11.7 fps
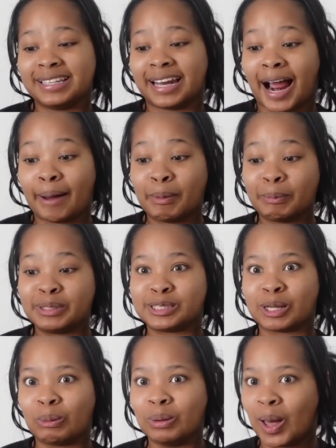Like, I'm gonna be
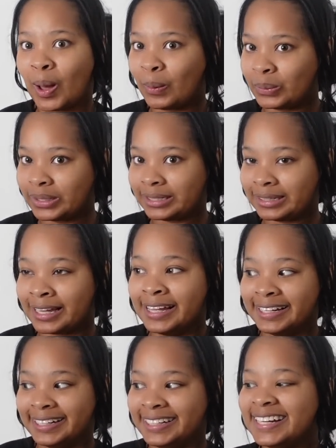so lonely.
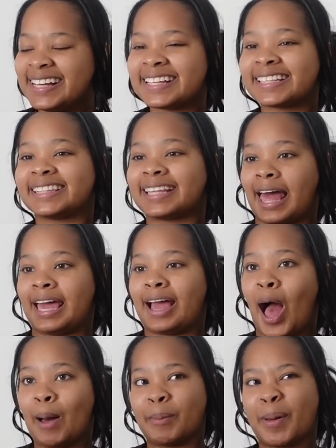
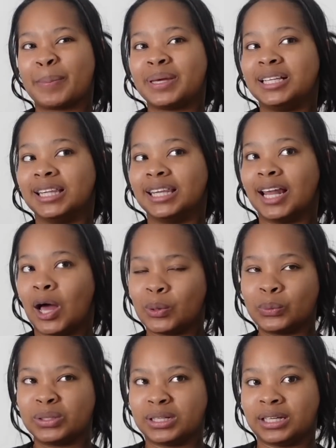Like, I'm gonna be
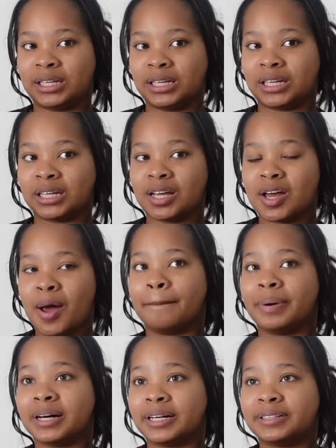lonely.
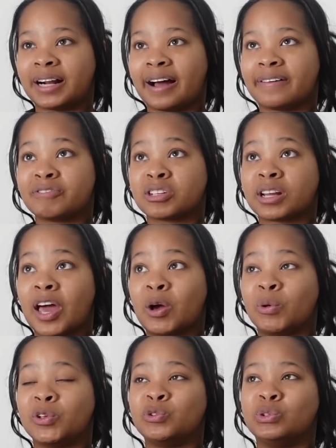But I feel like
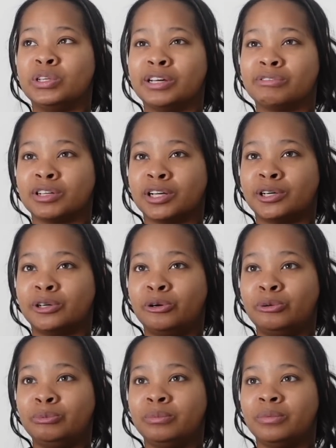when you live
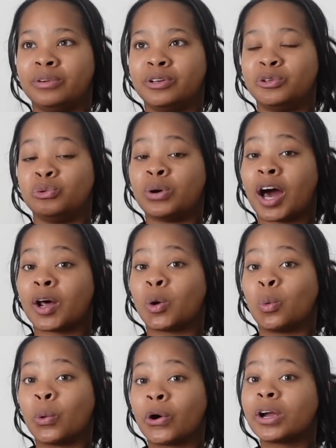alone, you gotta
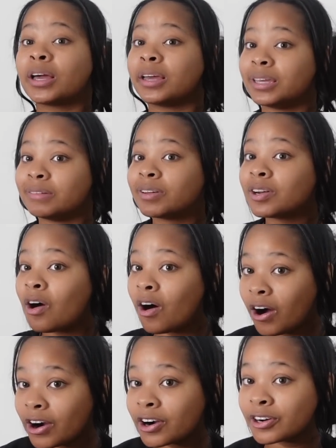work even
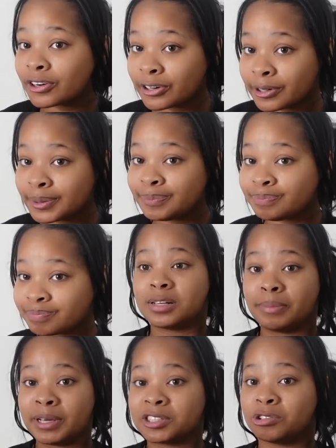harder to
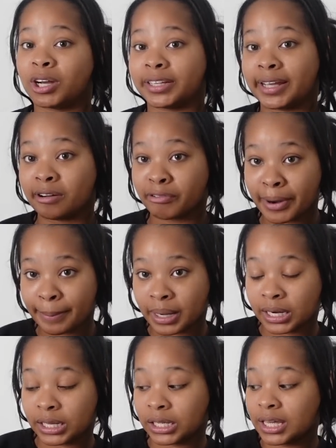make sure you got that rent
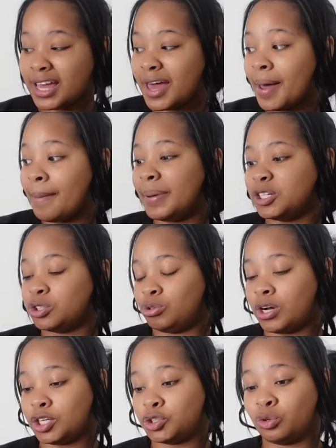money, make sure you
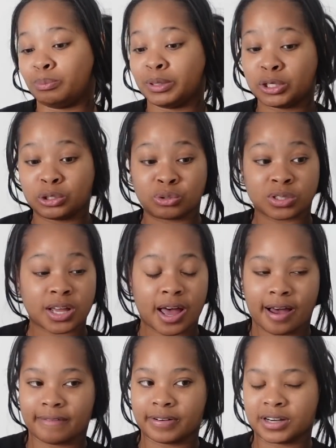got your bills
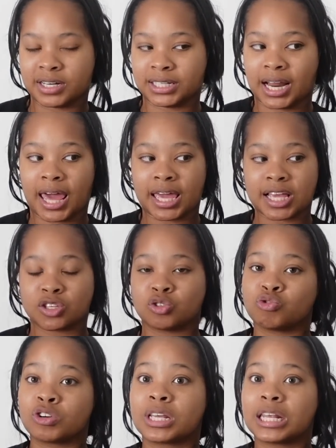covered. Like, it's
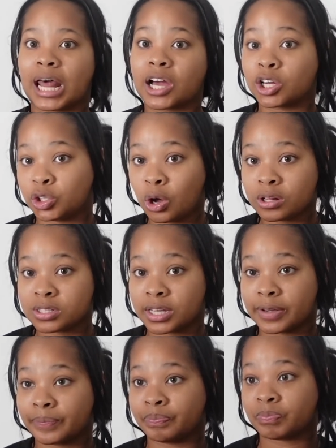really like
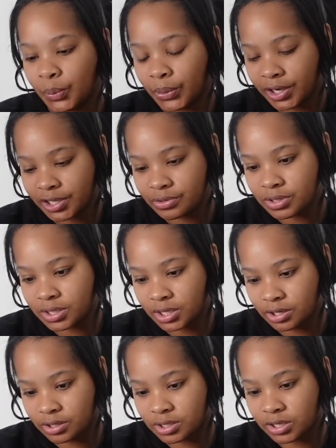adulting. Where do you see
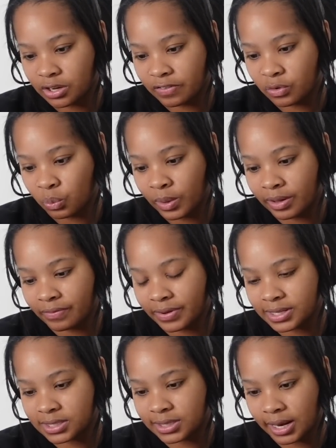yourself with
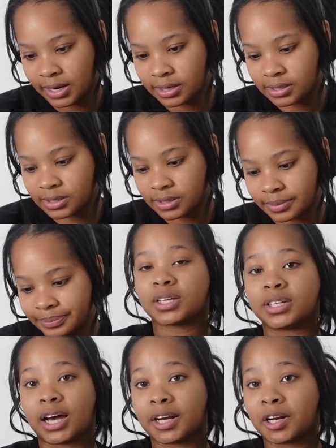aesthetics?
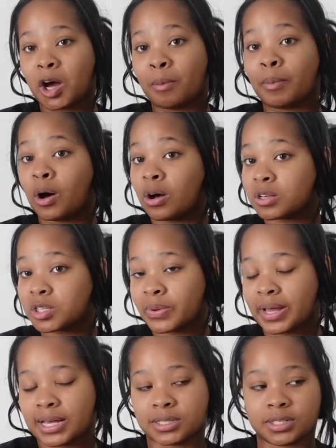Y'all know I'm also
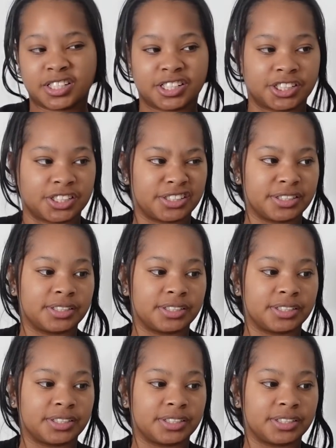an esthetician.